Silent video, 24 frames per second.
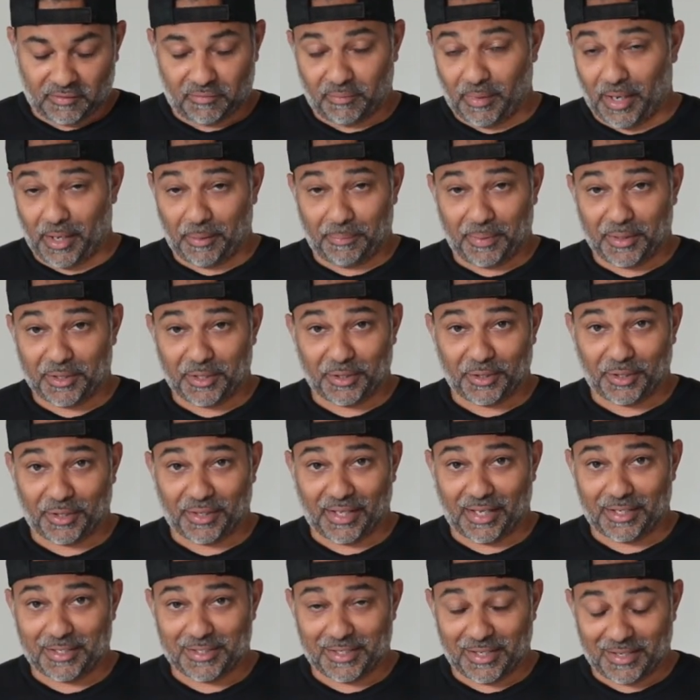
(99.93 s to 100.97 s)
my opinion
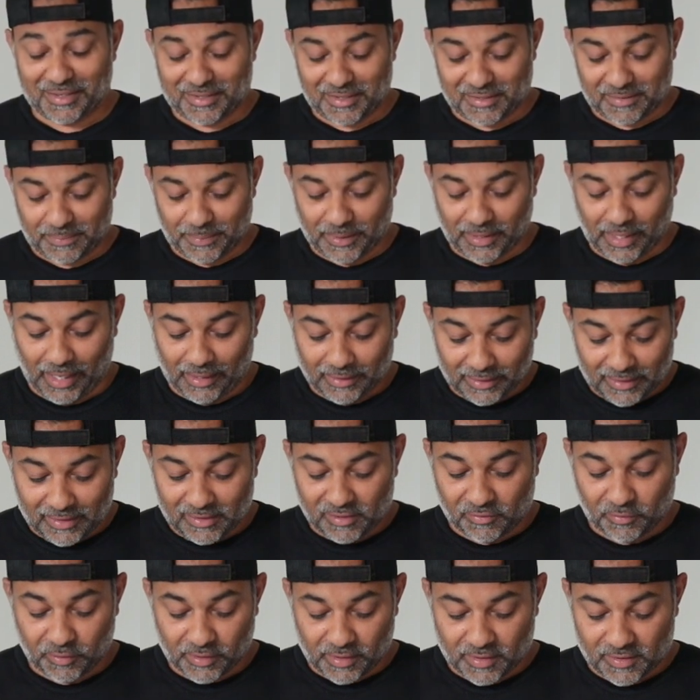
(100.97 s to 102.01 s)
on that changes, but at
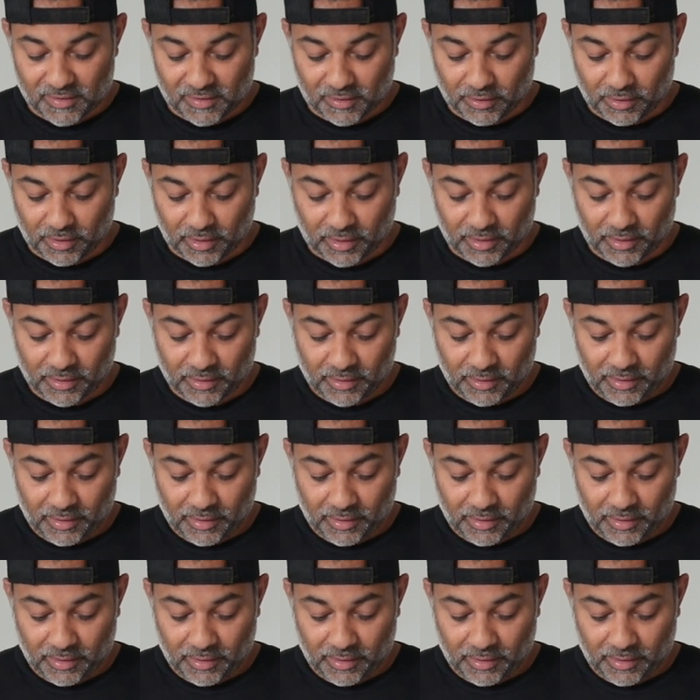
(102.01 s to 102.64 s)
least for this cook,